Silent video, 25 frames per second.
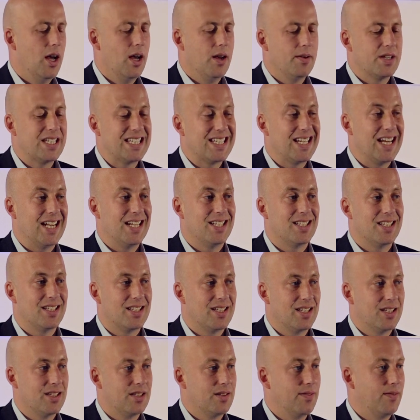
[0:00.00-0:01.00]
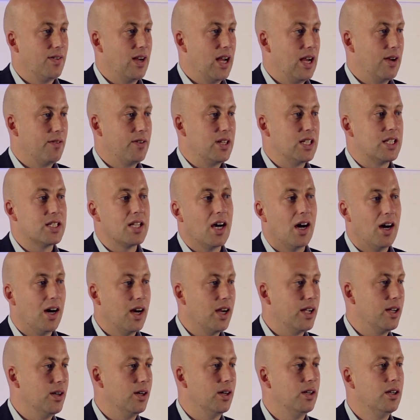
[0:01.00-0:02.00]
statuses of our
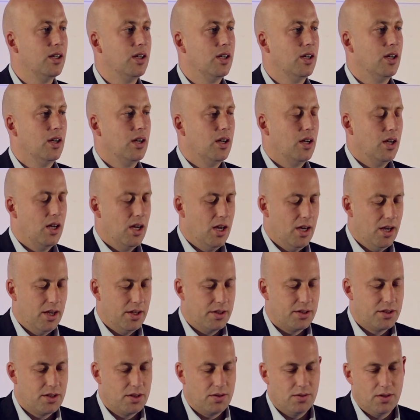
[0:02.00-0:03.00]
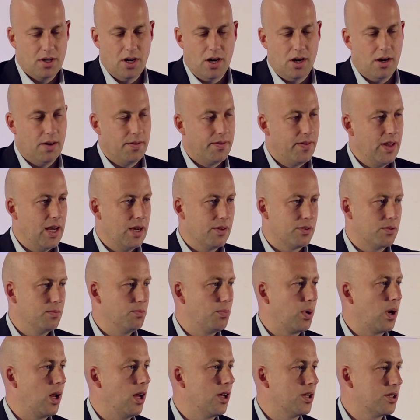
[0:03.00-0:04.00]
entire 2,500
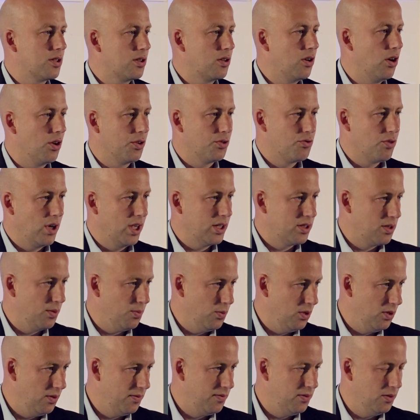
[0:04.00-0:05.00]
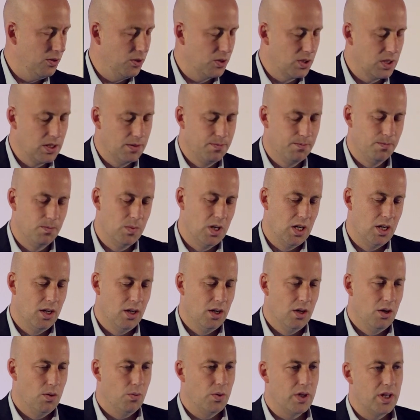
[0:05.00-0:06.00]
plus contractor workforce.
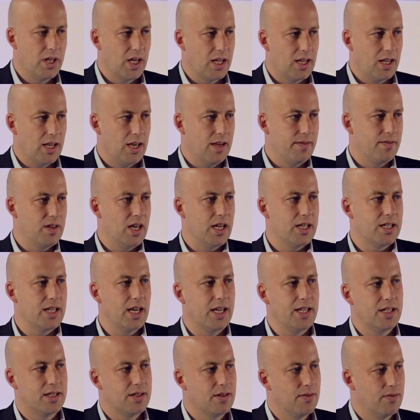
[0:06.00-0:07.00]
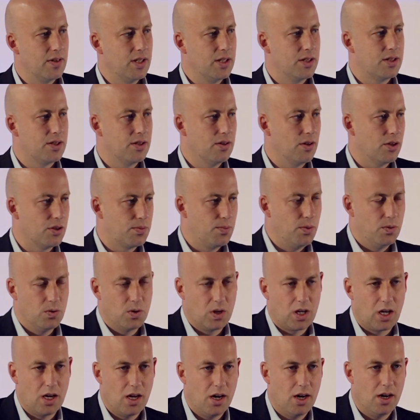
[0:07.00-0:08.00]
We then gave that data into Osborne
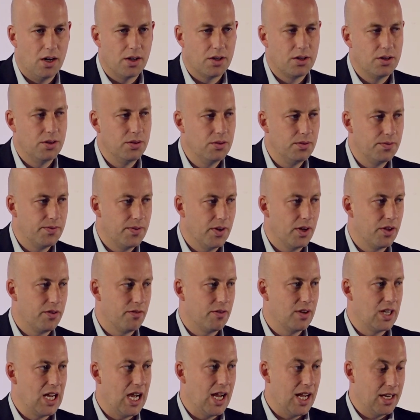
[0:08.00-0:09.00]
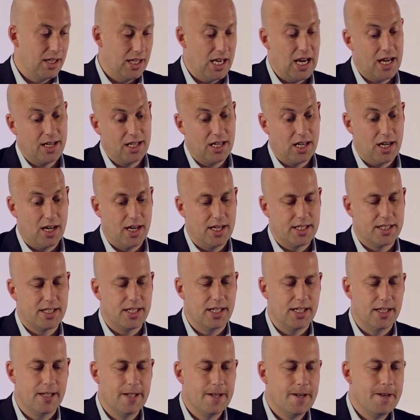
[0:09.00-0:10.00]
Clarke, who further analysed
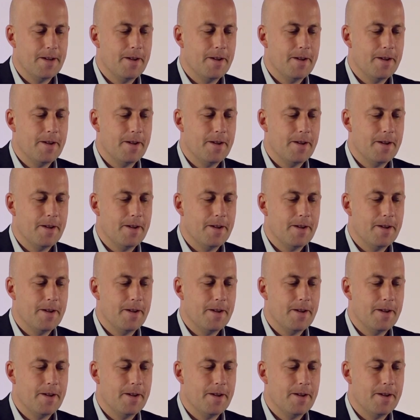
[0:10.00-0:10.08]
it